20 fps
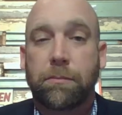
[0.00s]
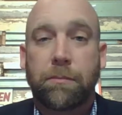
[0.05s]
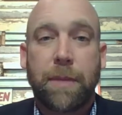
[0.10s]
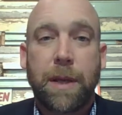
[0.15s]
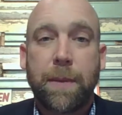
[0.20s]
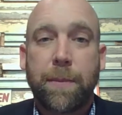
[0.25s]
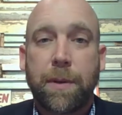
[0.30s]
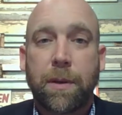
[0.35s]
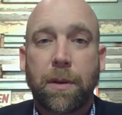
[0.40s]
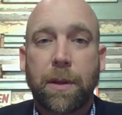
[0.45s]

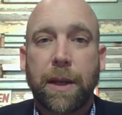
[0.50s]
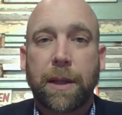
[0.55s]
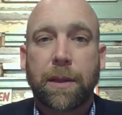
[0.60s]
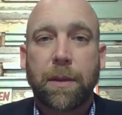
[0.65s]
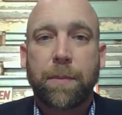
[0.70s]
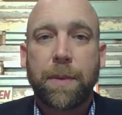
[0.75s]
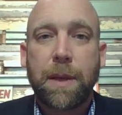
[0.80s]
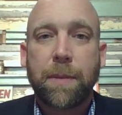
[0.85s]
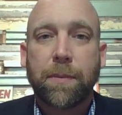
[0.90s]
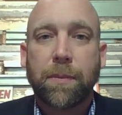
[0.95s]
Maybe you're like
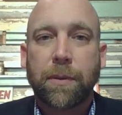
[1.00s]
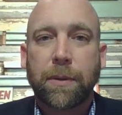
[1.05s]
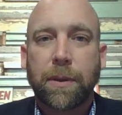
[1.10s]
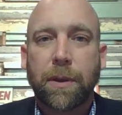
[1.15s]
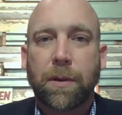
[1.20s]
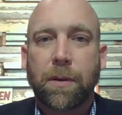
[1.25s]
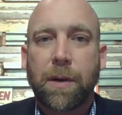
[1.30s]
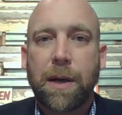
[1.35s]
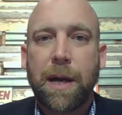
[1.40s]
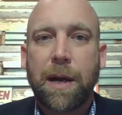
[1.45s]
the people in
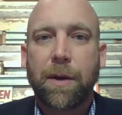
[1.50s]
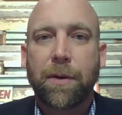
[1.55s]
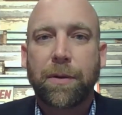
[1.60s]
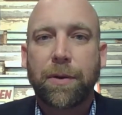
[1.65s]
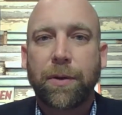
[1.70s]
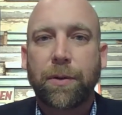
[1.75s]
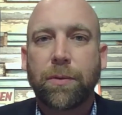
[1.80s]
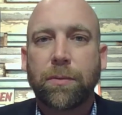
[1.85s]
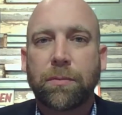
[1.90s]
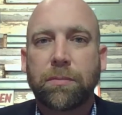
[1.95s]
the crowd
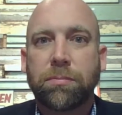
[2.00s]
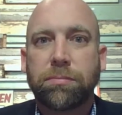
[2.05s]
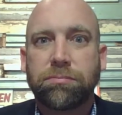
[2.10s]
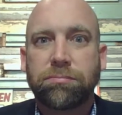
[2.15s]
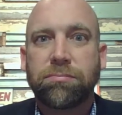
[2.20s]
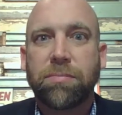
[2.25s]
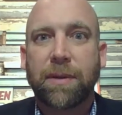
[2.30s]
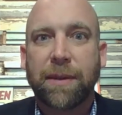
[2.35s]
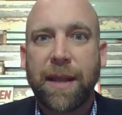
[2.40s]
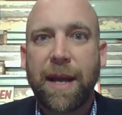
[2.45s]
who
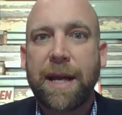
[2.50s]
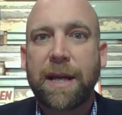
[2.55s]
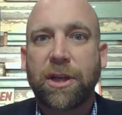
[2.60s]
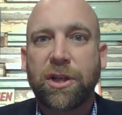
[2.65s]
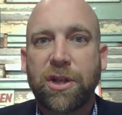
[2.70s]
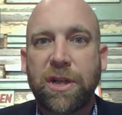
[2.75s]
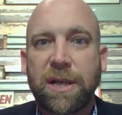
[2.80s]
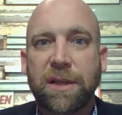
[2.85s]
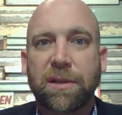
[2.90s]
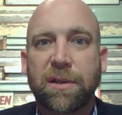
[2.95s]
like
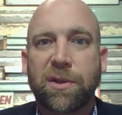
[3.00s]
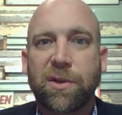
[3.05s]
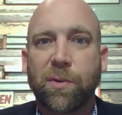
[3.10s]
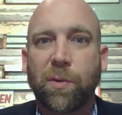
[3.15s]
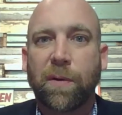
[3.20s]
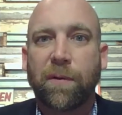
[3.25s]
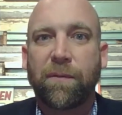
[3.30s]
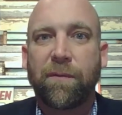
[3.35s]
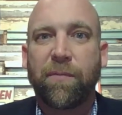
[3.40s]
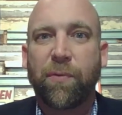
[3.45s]
Jesus,
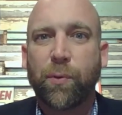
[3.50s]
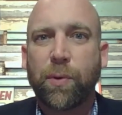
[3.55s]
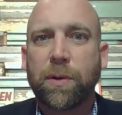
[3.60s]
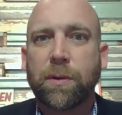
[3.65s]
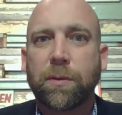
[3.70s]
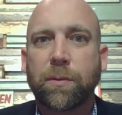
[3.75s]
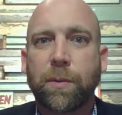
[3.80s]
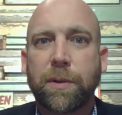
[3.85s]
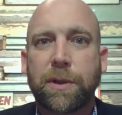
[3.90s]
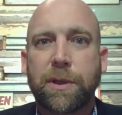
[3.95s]
who are
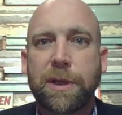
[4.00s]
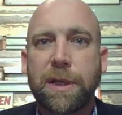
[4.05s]
thrilled with